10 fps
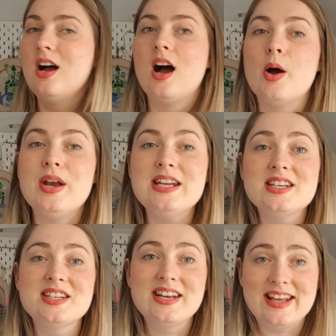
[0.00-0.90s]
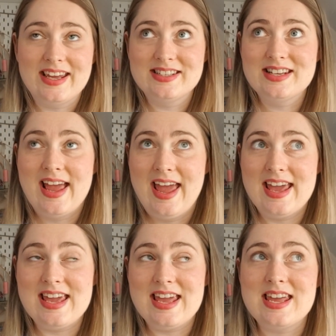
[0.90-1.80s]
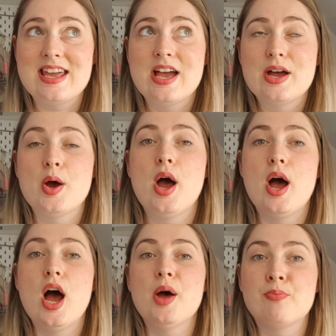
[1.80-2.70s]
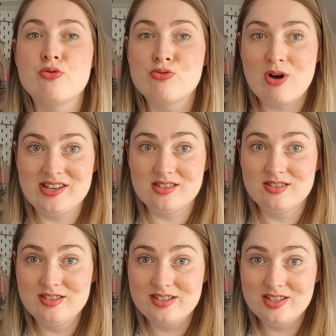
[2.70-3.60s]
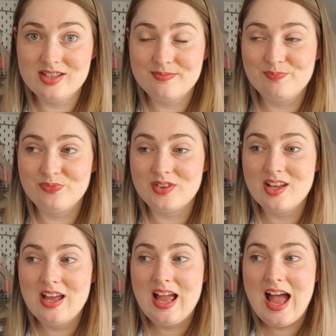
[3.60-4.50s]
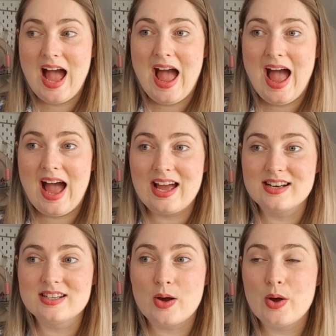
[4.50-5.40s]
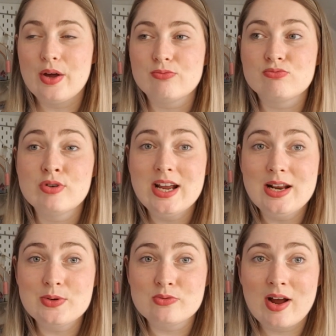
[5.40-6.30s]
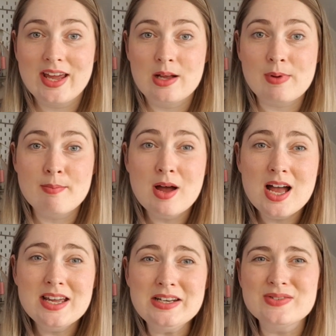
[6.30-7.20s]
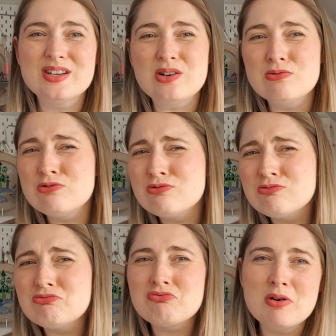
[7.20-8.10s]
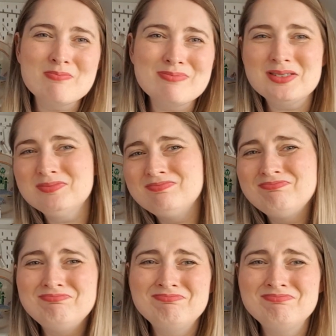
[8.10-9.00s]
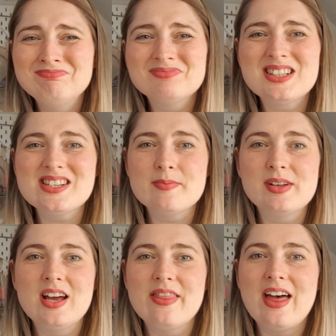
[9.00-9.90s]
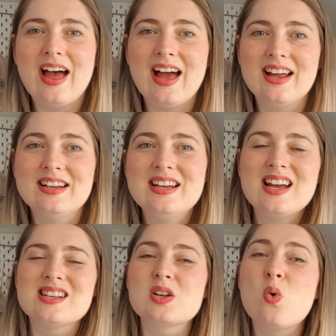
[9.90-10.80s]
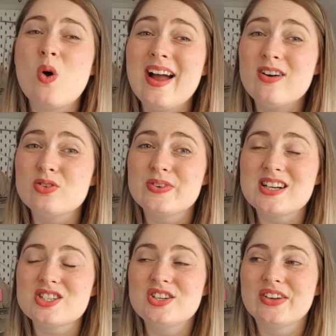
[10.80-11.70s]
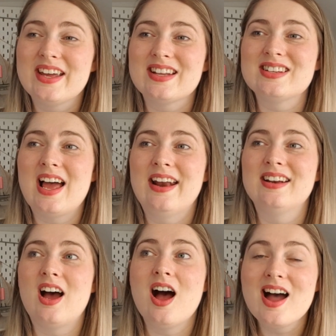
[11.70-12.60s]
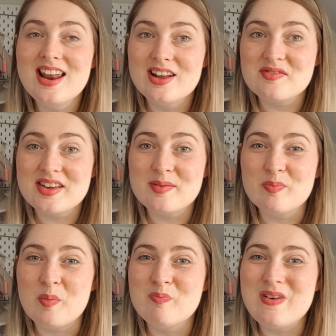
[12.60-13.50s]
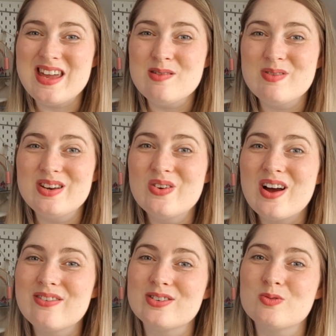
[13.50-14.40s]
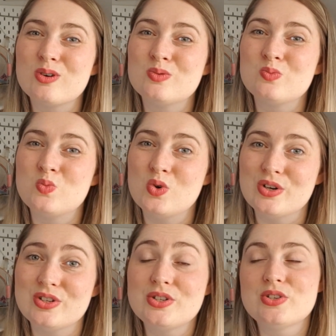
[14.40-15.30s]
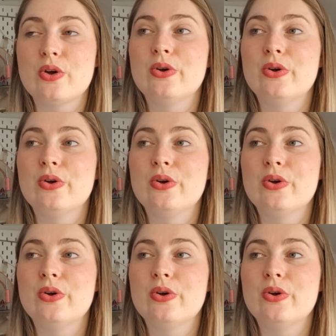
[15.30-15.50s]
I needed to knit a present. And I really was racking my mind. I was like, oh, romper, something like that. It's quite old-fashioned looking, and I love it, but maybe not everyone would. So